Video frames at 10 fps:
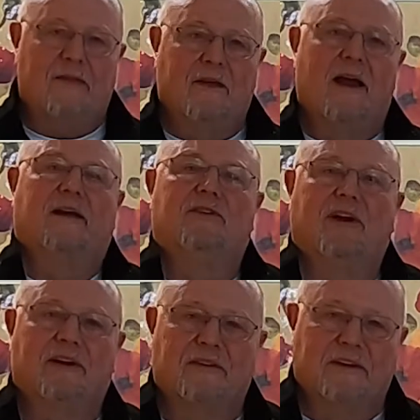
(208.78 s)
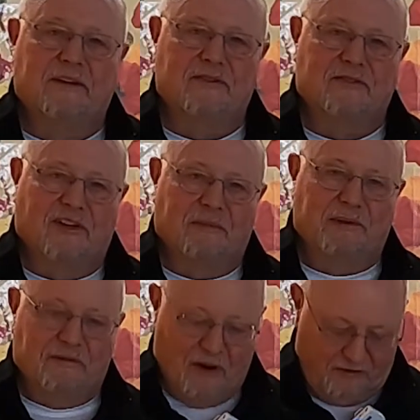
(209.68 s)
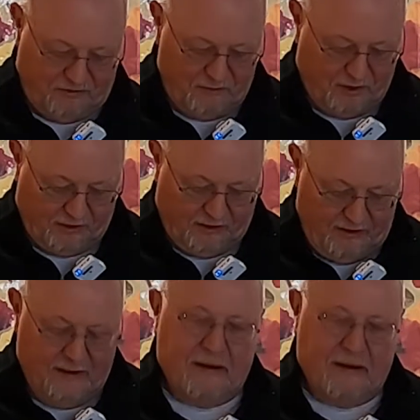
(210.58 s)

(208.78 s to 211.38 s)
then I can tell you that this is going to be very familiar.